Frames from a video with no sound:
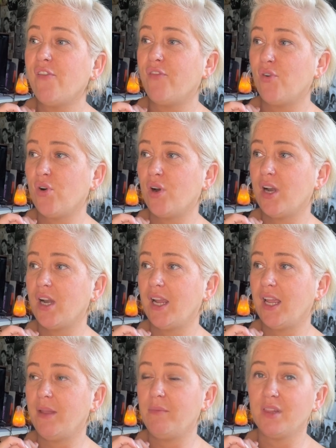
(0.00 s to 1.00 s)
for
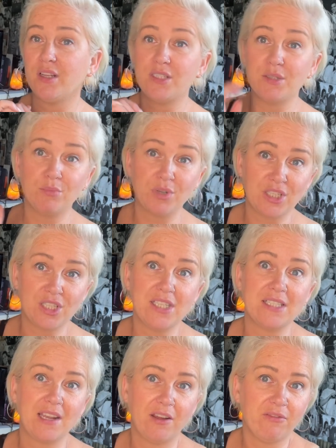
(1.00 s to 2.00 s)
um, London
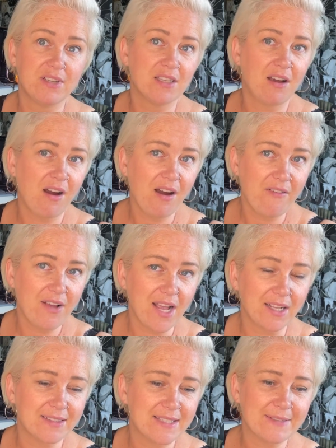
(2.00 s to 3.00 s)
Bridges Elvis
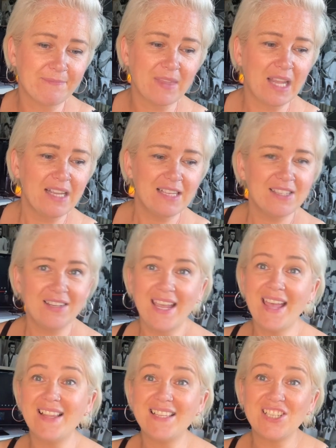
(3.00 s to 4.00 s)
Artifacts. So
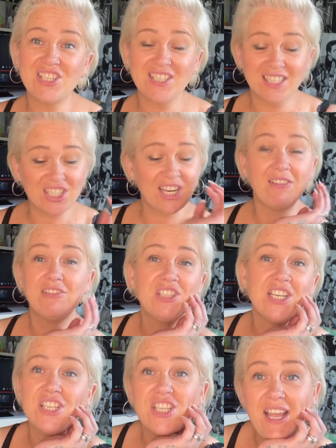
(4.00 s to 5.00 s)
yeah, this is just a general
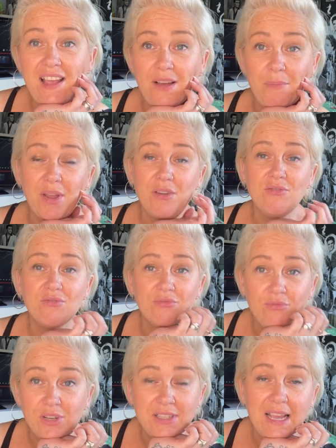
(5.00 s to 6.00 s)
chit-chat about
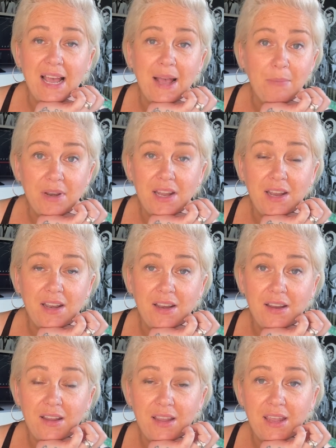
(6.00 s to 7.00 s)
what's
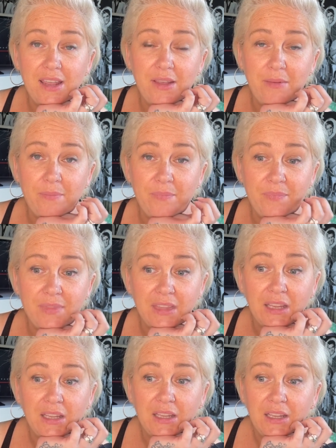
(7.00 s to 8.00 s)
happening um,
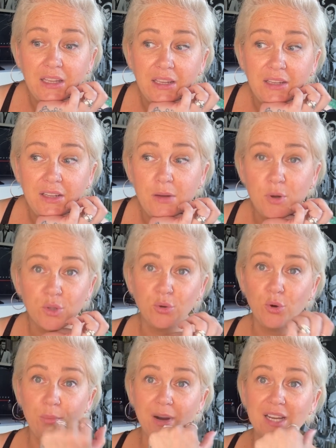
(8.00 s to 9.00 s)
come
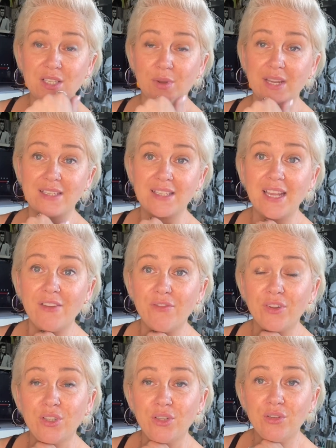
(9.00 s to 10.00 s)
October. It's quite exciting
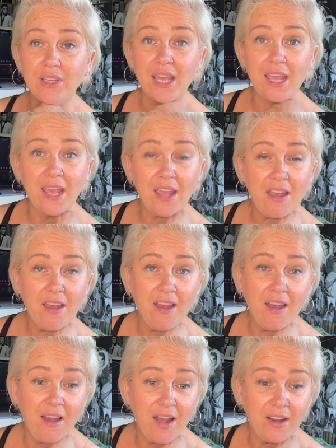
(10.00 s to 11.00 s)
for the UK.
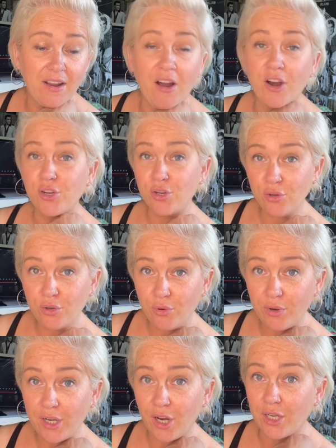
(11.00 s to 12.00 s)
And are you
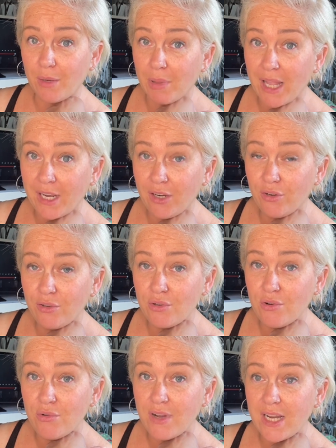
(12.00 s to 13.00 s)
going? Are you planning on
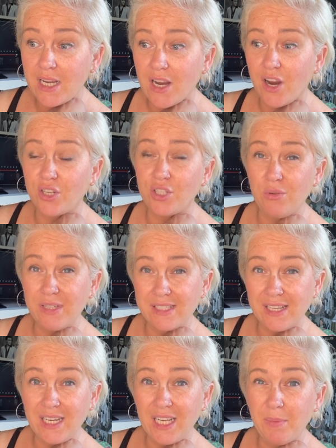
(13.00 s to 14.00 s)
going? Are you
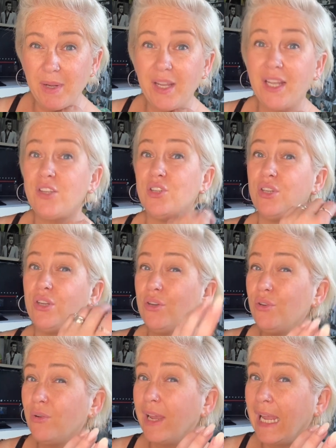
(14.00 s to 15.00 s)
excited about it? Do you
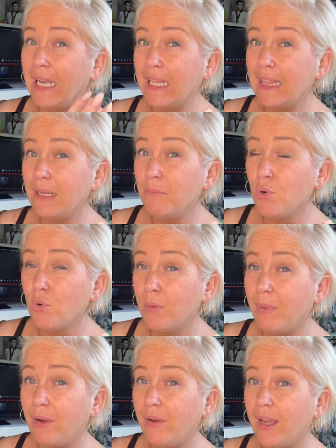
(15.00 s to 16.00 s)
know anything more
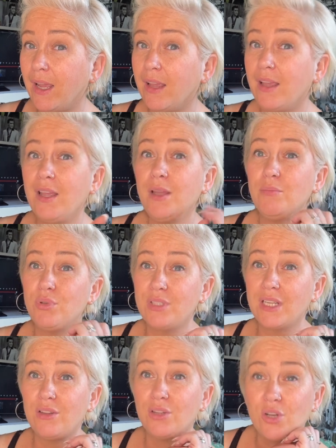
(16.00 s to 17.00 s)
about it? put
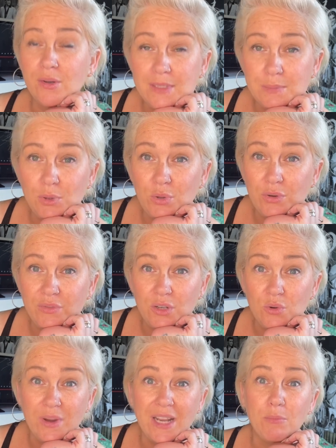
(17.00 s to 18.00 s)
down in the comments below if you
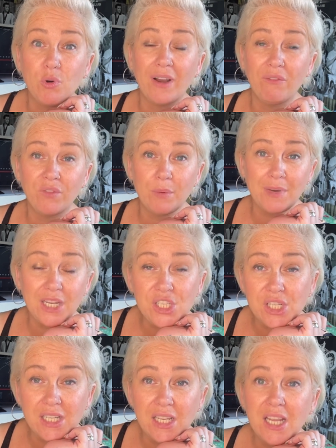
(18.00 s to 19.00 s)
know any more
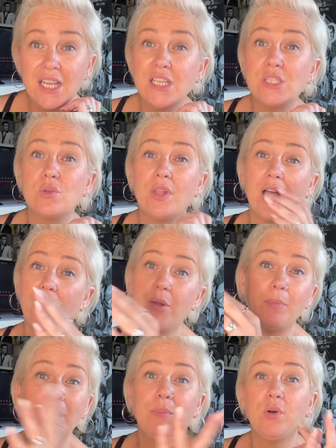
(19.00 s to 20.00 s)
information so that other
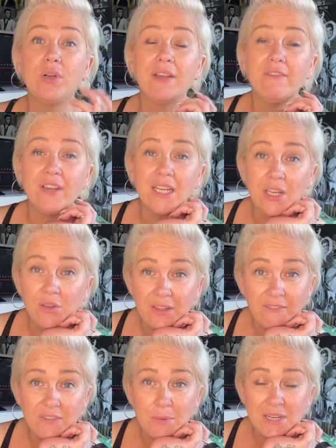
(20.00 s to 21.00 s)
people can find out the
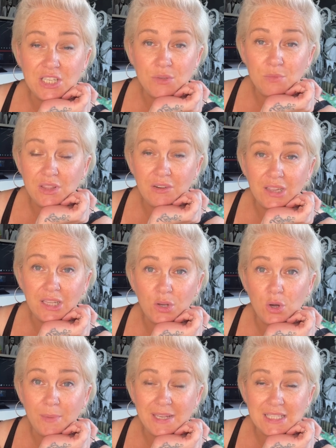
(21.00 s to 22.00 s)
information when they're in the
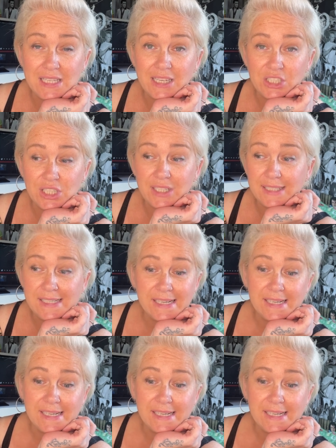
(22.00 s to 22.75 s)
comment section.